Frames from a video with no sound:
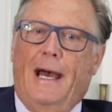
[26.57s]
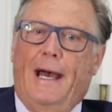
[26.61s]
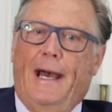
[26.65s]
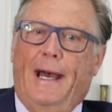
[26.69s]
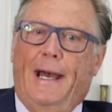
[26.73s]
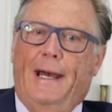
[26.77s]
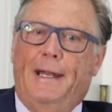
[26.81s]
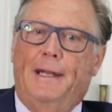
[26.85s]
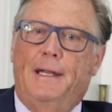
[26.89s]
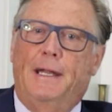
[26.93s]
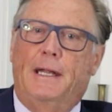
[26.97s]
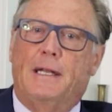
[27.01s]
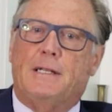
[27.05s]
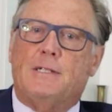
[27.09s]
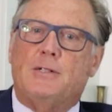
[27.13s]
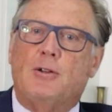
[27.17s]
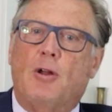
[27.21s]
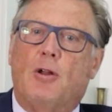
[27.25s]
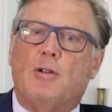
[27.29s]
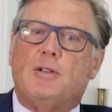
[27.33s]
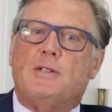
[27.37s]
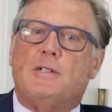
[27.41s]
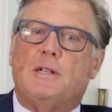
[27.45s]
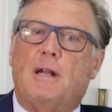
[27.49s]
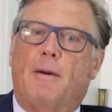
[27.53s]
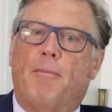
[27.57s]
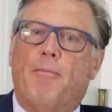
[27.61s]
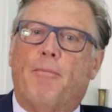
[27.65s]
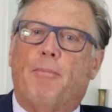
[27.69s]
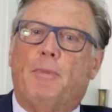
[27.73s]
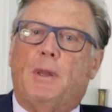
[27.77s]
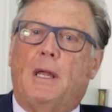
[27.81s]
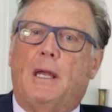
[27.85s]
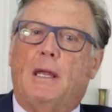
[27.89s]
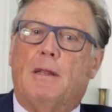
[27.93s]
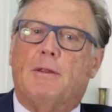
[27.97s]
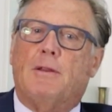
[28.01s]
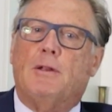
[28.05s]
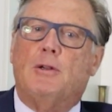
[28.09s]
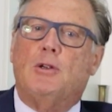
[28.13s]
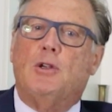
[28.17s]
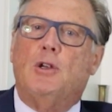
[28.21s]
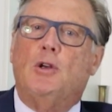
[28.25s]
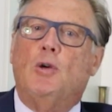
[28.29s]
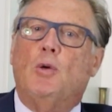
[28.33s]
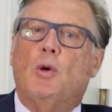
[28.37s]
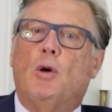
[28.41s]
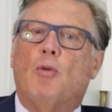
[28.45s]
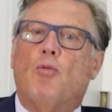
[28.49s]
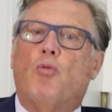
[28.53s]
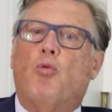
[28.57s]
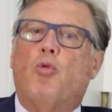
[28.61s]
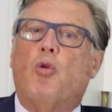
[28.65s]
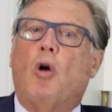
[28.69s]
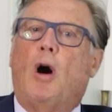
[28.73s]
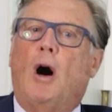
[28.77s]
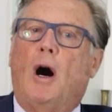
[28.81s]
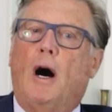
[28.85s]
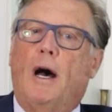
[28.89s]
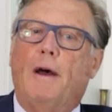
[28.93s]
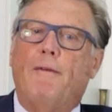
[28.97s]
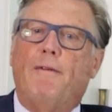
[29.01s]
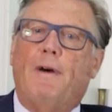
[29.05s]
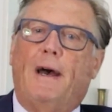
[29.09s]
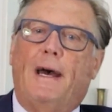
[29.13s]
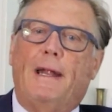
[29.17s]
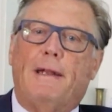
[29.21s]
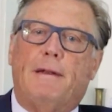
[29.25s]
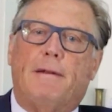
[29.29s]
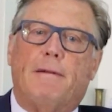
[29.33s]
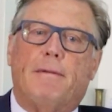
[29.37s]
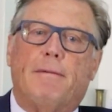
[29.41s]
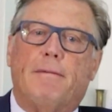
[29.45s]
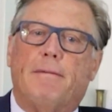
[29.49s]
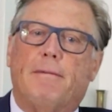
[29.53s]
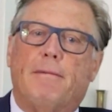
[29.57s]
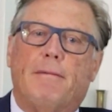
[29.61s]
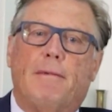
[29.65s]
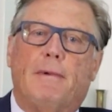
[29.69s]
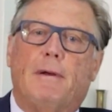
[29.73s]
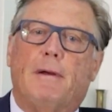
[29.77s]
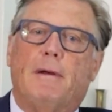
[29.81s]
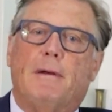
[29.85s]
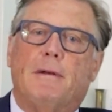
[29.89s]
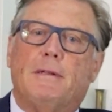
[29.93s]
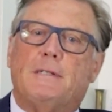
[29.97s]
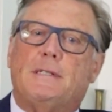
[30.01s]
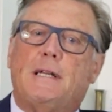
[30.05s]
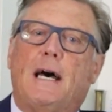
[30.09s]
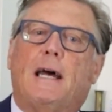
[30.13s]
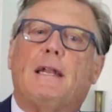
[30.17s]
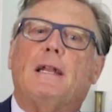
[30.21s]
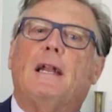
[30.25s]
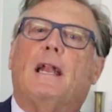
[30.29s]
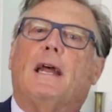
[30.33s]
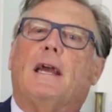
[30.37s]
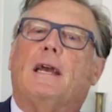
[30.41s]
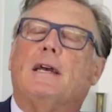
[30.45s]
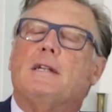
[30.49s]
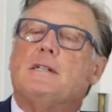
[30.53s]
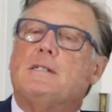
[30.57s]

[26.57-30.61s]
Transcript: and it's not something that you arrive at suddenly.